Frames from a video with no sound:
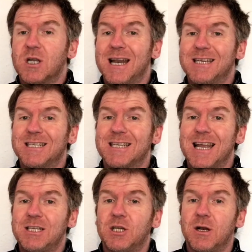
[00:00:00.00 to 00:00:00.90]
to
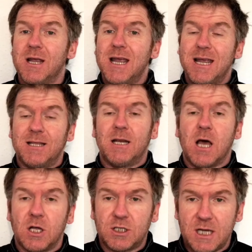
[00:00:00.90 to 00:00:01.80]
legislation in the
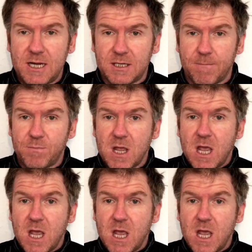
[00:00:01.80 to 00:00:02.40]
last season,